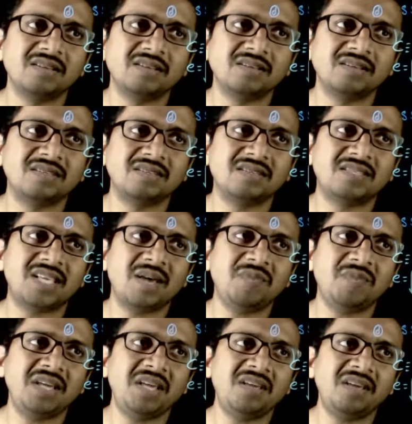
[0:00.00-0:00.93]

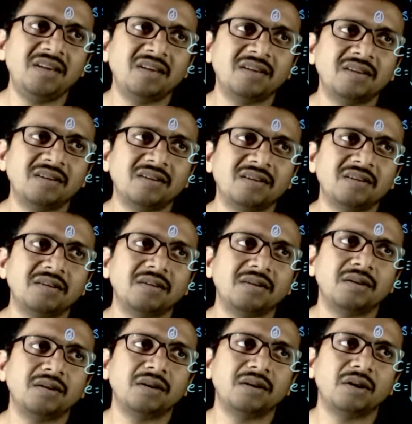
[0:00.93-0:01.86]

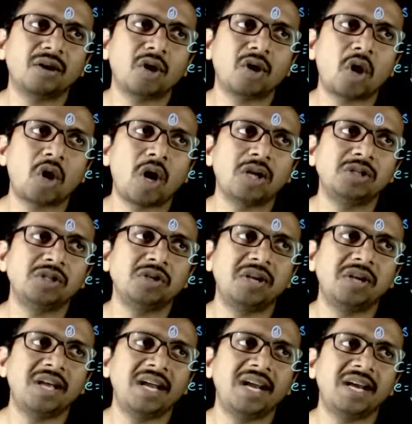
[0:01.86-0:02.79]

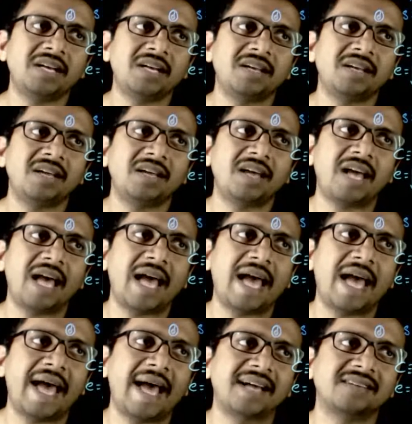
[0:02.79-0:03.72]
semi-conjugate
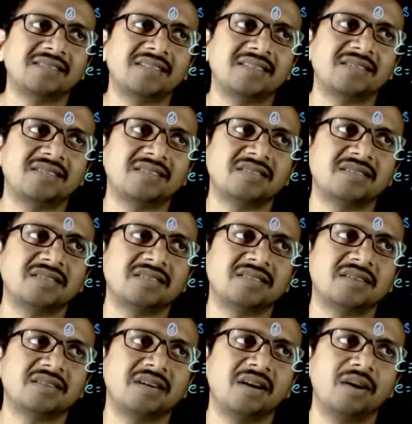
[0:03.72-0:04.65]

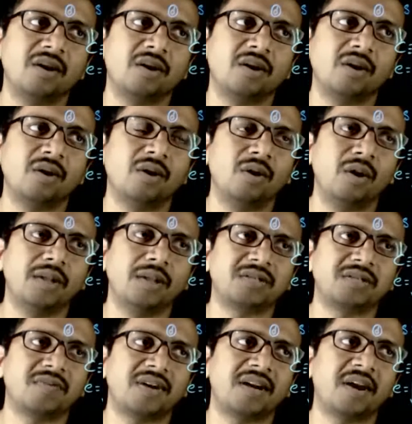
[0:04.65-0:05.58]
axis whole
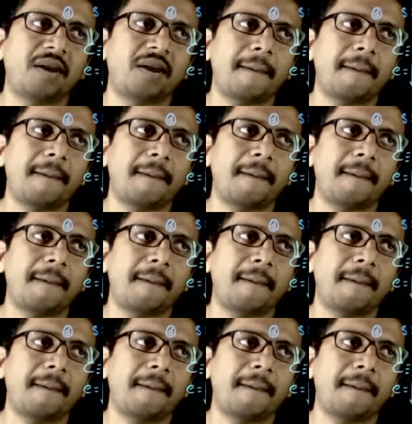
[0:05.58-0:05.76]
square.